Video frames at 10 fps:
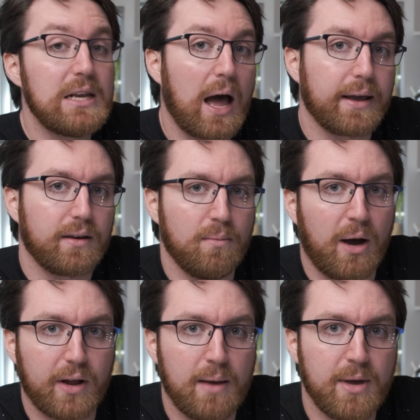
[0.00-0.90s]
like
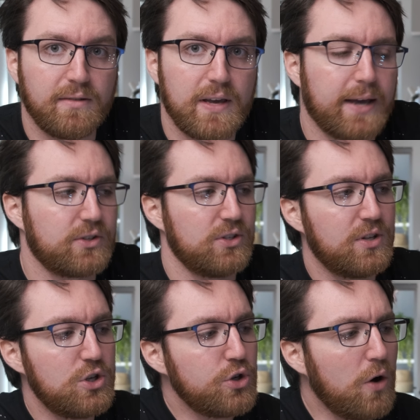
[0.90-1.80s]
about Matx is
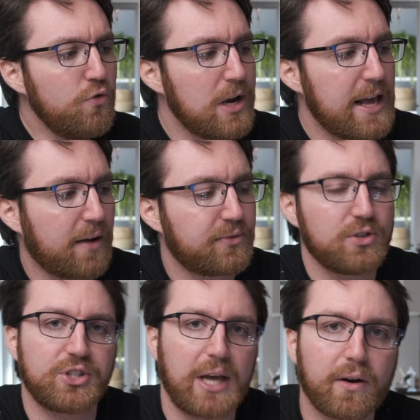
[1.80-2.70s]
that you don't really have to
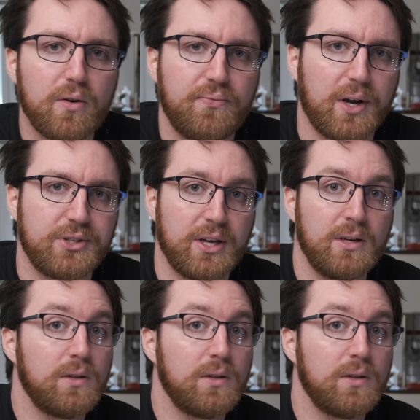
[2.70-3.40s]
sacrifice any